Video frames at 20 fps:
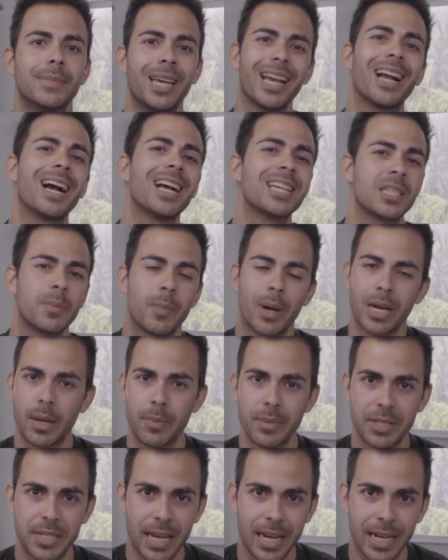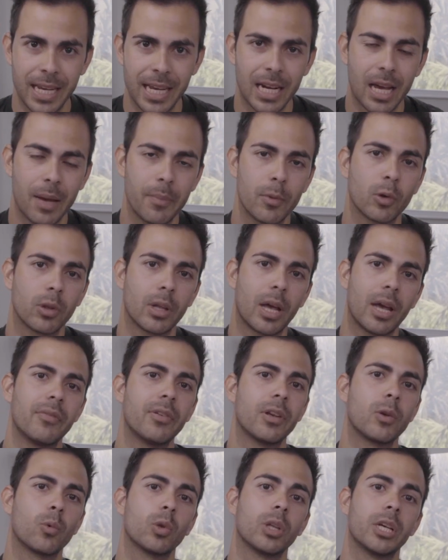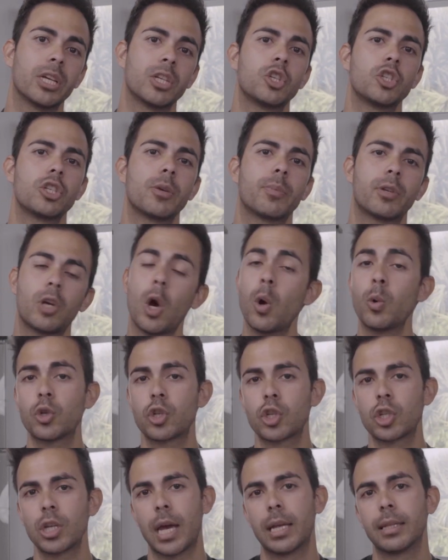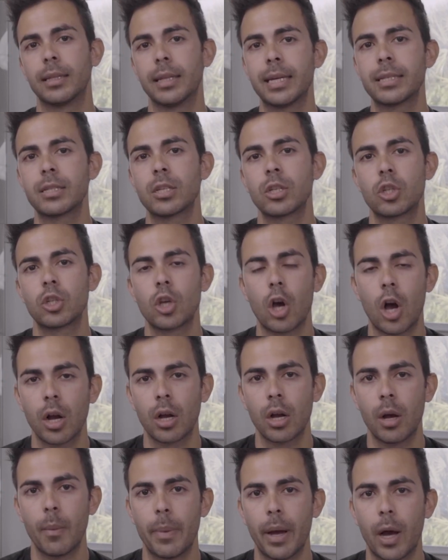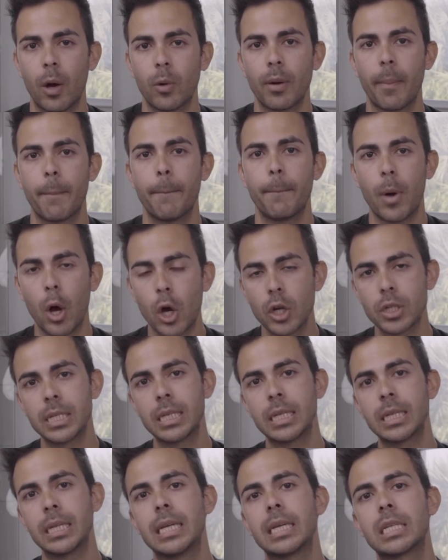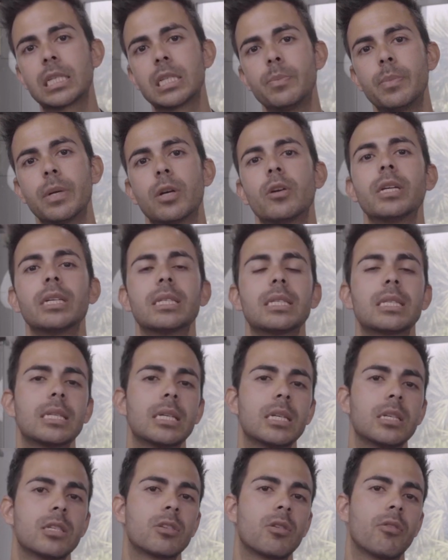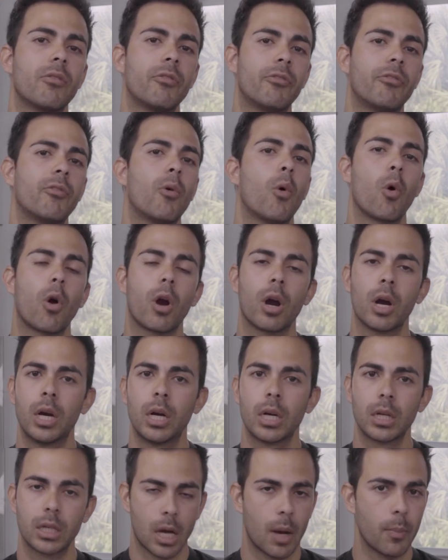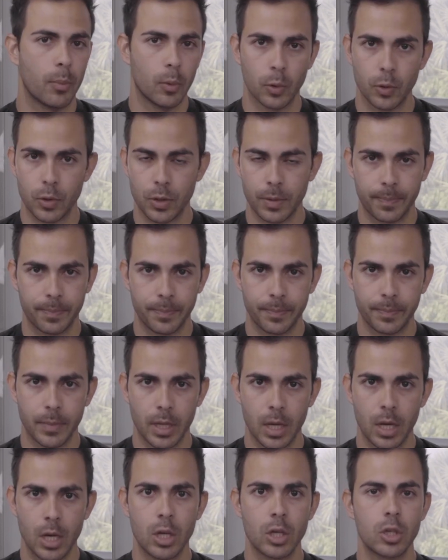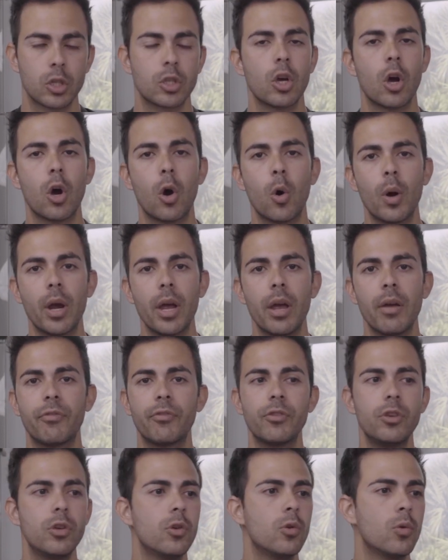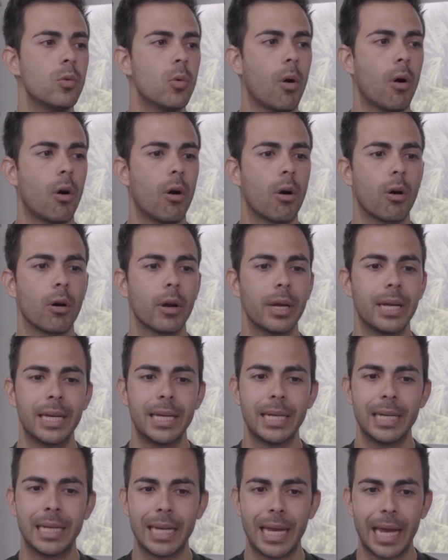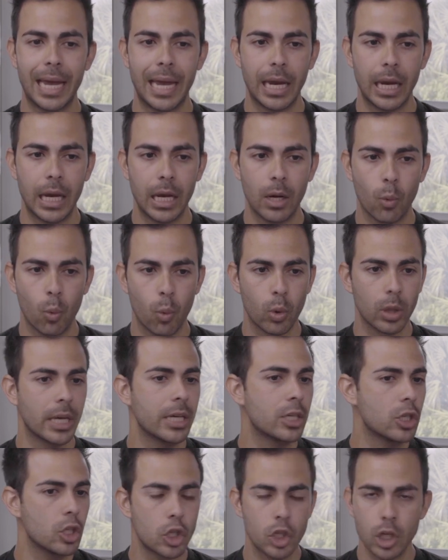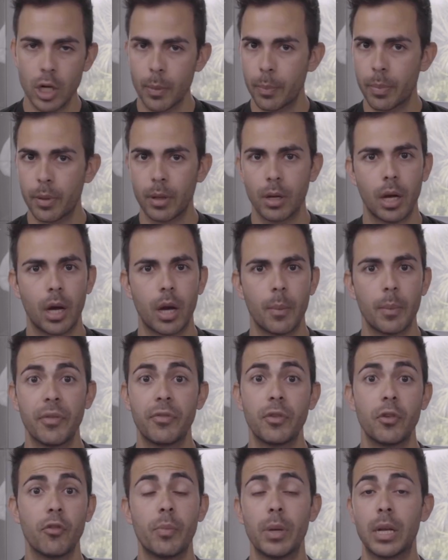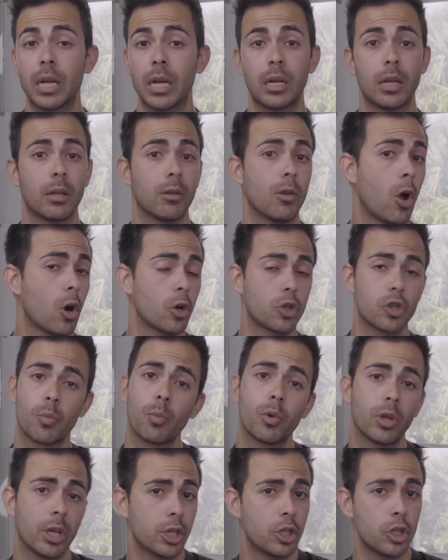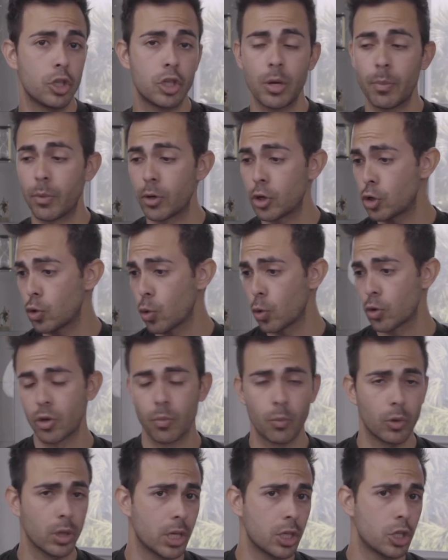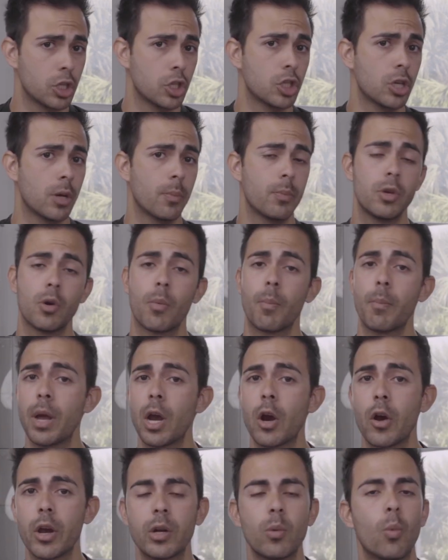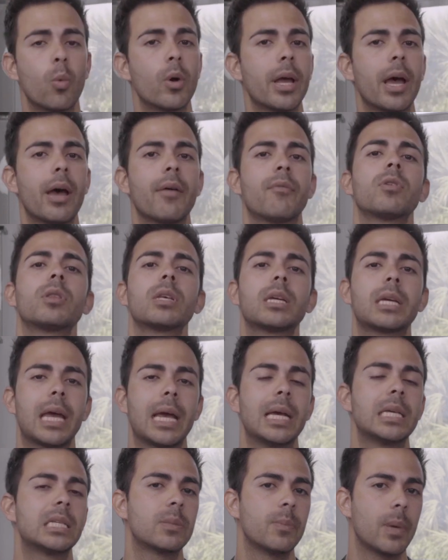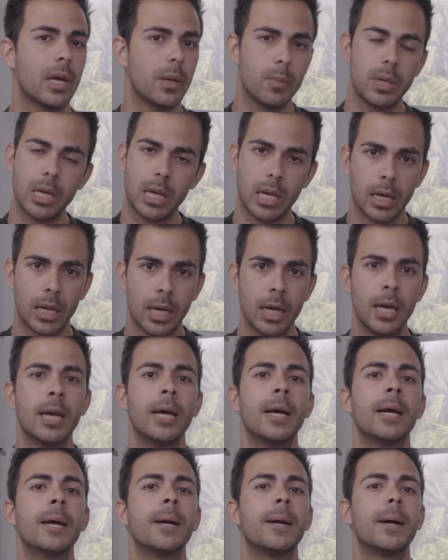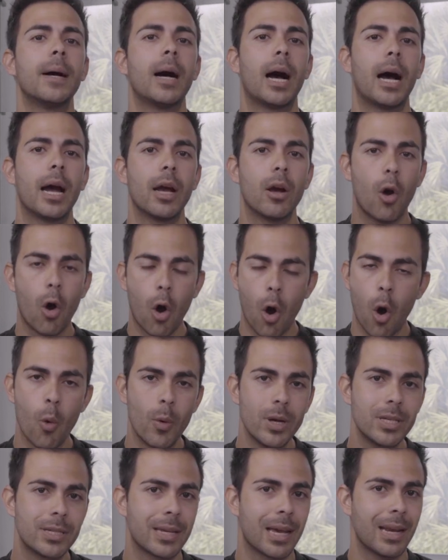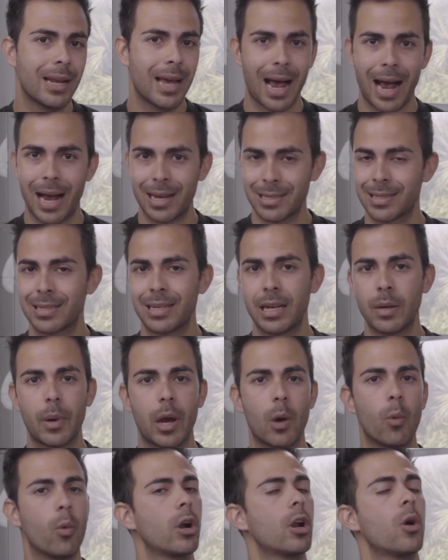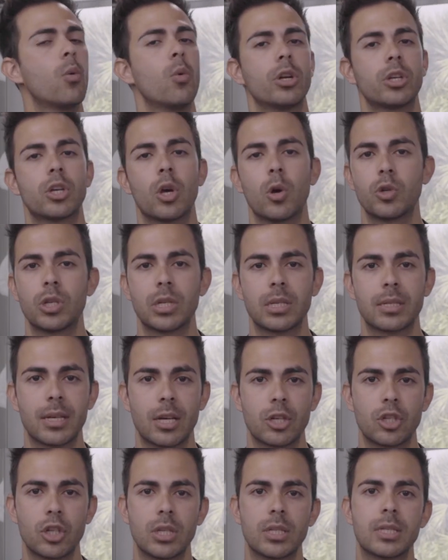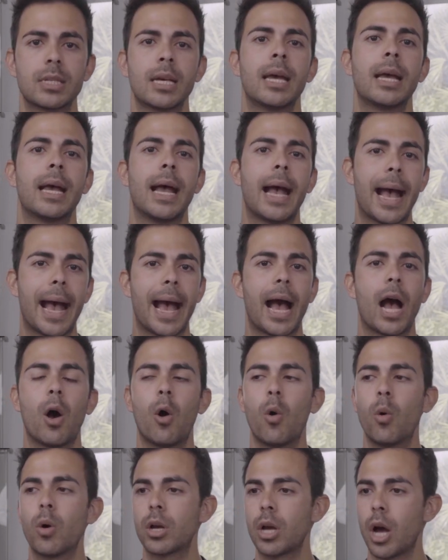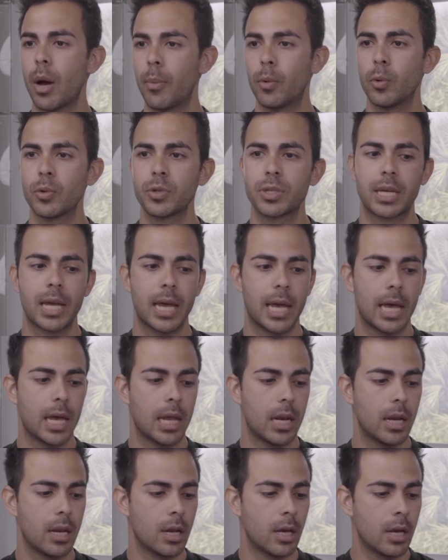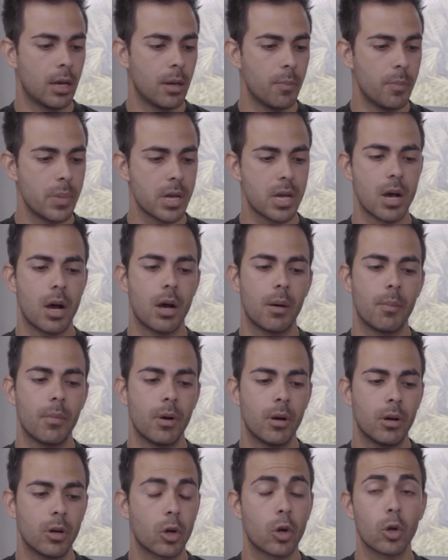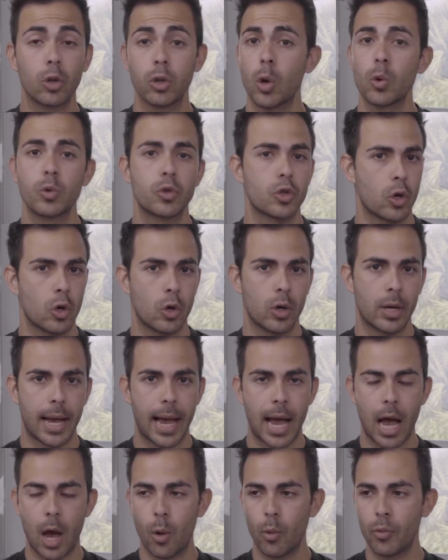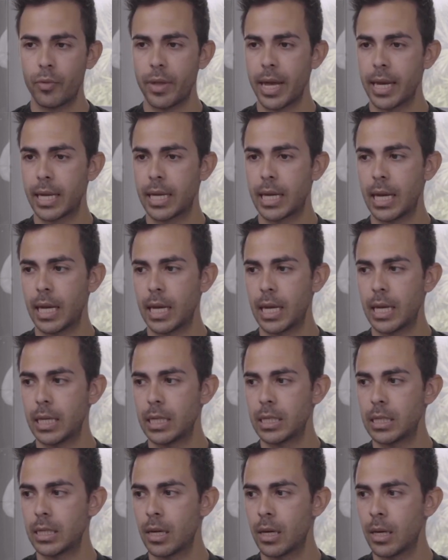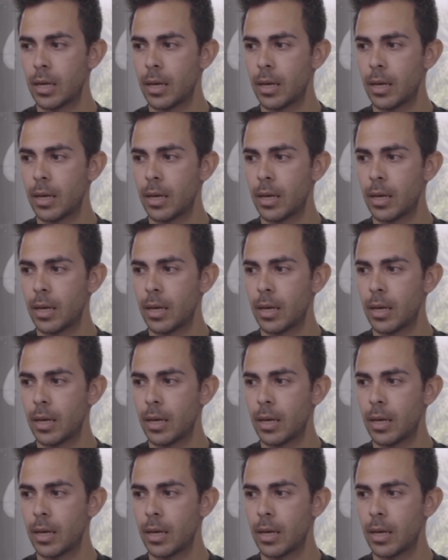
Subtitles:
Hey guys, my name is Danny and I'm your life and relationship coach. And let's talk about bonding experiences for couples. So, if you are in a relationship, if you've been in a long term relationship, a short term relationship, you're married, whatever the case may be, I always get asked in my one on one coaching sessions how couples can become closer, how they can